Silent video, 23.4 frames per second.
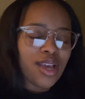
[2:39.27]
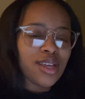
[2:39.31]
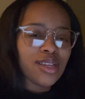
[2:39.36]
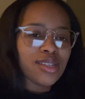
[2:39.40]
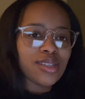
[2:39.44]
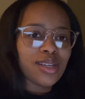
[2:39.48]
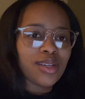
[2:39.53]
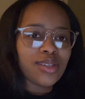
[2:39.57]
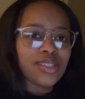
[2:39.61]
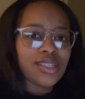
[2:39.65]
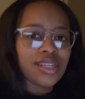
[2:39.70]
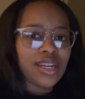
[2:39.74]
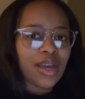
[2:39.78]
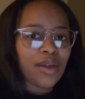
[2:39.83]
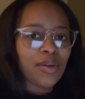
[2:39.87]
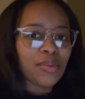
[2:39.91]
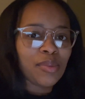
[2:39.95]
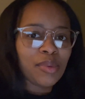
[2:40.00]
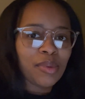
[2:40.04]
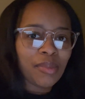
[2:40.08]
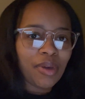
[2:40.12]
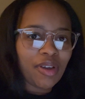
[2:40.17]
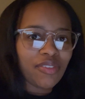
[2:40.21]
So today will
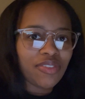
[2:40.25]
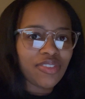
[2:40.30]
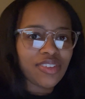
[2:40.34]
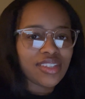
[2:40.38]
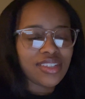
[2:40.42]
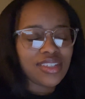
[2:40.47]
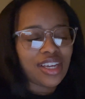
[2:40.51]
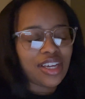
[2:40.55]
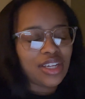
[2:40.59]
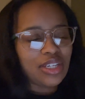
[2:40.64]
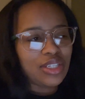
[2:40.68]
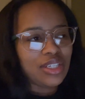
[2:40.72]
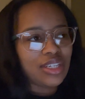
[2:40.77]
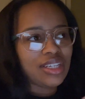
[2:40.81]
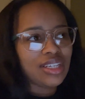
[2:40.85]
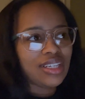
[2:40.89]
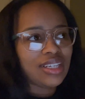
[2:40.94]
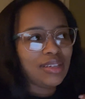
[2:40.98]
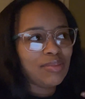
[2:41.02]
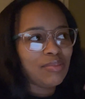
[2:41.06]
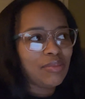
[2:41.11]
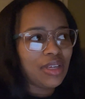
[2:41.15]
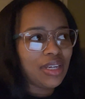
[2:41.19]
be my 5th
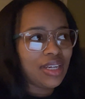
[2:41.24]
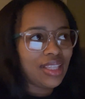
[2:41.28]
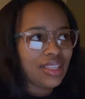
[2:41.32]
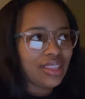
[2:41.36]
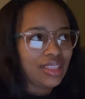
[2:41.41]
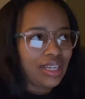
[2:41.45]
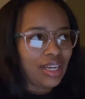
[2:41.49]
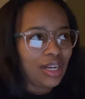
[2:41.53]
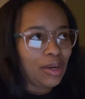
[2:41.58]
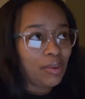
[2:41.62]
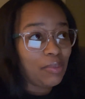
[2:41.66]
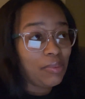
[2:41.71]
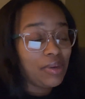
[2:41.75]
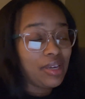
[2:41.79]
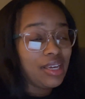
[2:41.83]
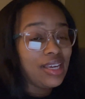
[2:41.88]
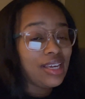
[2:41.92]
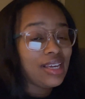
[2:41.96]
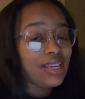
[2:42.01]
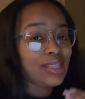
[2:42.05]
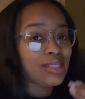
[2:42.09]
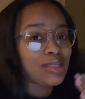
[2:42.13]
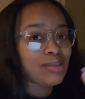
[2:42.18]
session. Been in
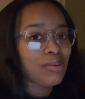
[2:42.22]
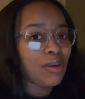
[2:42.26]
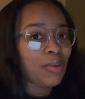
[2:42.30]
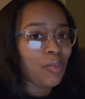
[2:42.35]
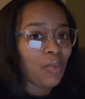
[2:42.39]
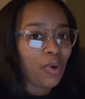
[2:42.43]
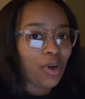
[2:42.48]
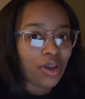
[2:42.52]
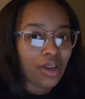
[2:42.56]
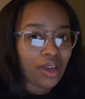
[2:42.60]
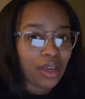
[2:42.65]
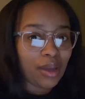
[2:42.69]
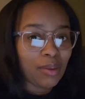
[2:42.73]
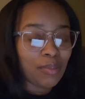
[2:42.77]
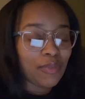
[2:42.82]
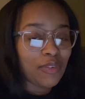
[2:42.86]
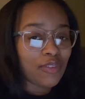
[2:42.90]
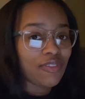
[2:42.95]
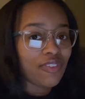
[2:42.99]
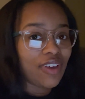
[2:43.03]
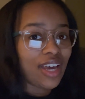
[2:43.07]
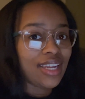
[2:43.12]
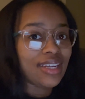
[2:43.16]
therapy. It's been working.
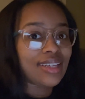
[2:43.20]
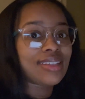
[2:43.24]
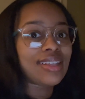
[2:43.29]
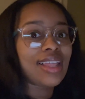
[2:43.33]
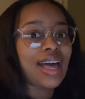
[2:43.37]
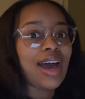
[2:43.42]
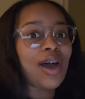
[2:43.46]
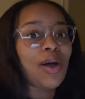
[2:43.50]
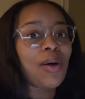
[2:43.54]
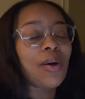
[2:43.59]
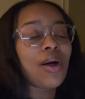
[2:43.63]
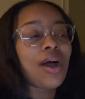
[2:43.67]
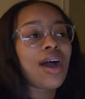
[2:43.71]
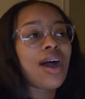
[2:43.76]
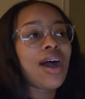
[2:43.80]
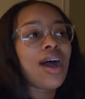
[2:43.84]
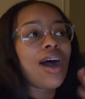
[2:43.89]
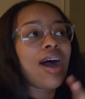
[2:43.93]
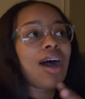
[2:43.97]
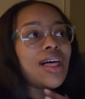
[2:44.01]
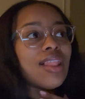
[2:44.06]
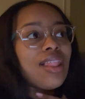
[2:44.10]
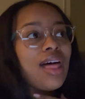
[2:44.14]
Been finding out
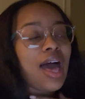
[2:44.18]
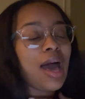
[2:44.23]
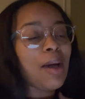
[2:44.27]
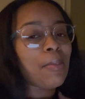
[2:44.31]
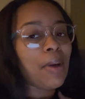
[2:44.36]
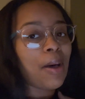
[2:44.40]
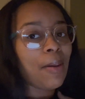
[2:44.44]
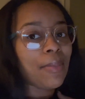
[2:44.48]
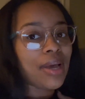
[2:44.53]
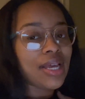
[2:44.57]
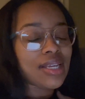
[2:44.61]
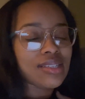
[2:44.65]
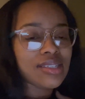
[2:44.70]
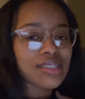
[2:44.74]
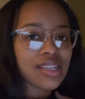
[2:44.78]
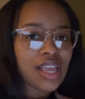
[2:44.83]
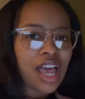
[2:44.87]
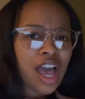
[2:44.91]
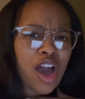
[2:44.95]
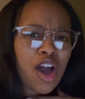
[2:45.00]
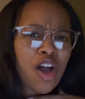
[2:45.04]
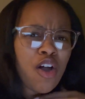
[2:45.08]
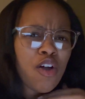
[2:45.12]
a lot about
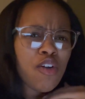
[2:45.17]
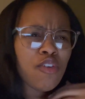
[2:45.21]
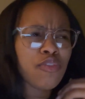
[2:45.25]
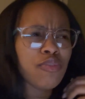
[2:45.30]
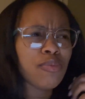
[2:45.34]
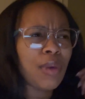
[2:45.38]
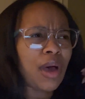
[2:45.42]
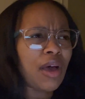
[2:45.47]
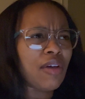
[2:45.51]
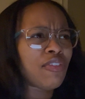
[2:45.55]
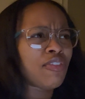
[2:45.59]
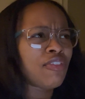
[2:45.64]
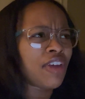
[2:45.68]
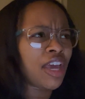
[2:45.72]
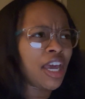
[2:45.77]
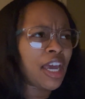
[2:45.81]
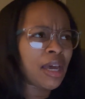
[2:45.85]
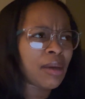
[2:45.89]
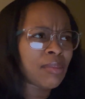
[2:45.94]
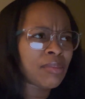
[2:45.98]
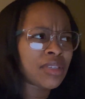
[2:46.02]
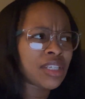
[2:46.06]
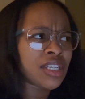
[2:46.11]
myself, my
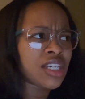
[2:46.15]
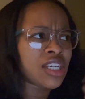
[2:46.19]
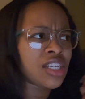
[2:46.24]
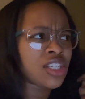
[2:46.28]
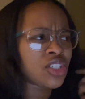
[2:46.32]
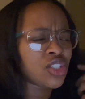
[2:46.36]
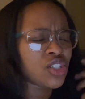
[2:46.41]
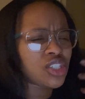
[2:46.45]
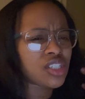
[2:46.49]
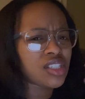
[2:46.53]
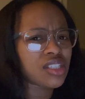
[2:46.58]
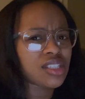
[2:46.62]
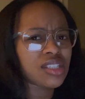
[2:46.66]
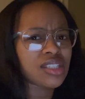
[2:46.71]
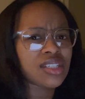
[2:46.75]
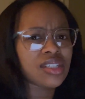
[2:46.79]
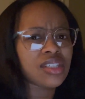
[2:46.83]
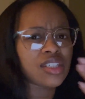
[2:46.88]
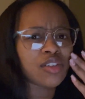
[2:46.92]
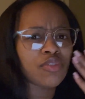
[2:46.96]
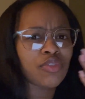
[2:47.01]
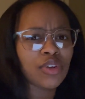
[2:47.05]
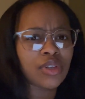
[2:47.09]
family, and just
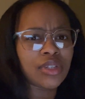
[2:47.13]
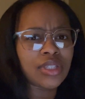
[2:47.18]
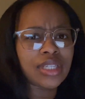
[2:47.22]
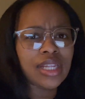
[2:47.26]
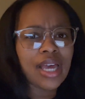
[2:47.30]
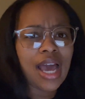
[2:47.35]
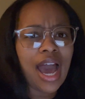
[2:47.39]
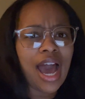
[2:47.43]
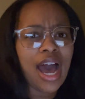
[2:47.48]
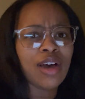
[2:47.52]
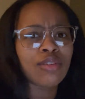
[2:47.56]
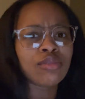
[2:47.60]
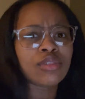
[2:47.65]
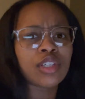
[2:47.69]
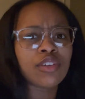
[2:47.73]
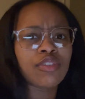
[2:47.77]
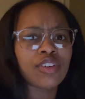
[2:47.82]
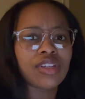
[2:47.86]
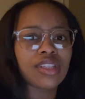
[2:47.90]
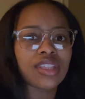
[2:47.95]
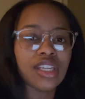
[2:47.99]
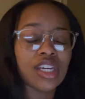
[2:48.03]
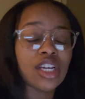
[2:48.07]
how
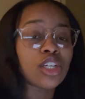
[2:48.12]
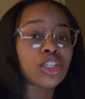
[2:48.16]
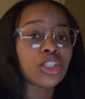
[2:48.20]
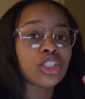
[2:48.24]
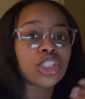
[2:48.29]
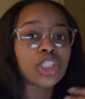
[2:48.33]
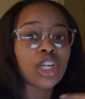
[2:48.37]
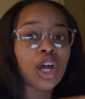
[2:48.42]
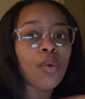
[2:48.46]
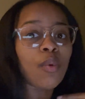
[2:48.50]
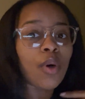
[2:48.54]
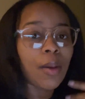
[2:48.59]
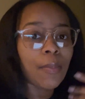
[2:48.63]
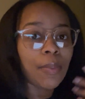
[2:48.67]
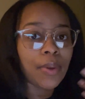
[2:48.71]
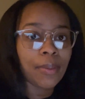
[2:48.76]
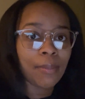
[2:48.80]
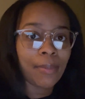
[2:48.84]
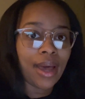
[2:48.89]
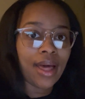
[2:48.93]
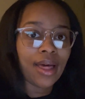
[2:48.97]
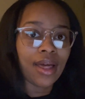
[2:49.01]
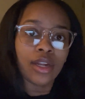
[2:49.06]
different things show up
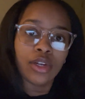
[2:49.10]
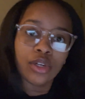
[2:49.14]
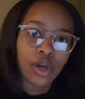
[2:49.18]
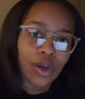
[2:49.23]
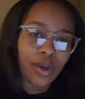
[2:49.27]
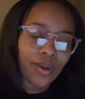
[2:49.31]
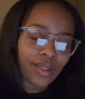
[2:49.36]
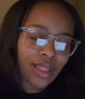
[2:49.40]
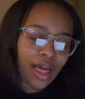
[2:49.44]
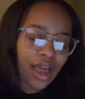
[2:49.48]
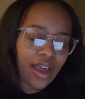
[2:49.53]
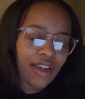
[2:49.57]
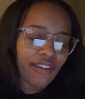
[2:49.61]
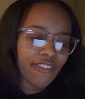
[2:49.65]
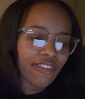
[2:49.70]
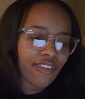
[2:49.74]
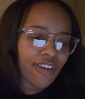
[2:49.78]
in my adult life.